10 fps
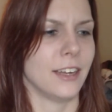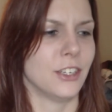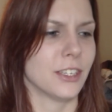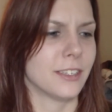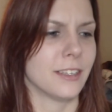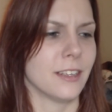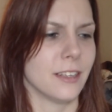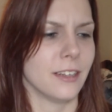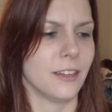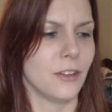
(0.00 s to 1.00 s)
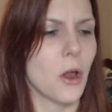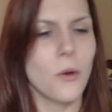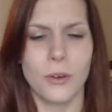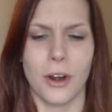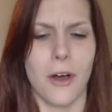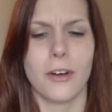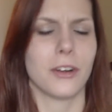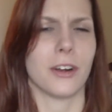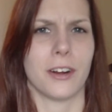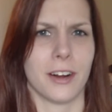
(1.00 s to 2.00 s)
just no
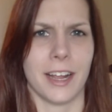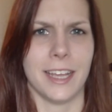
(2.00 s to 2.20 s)
longer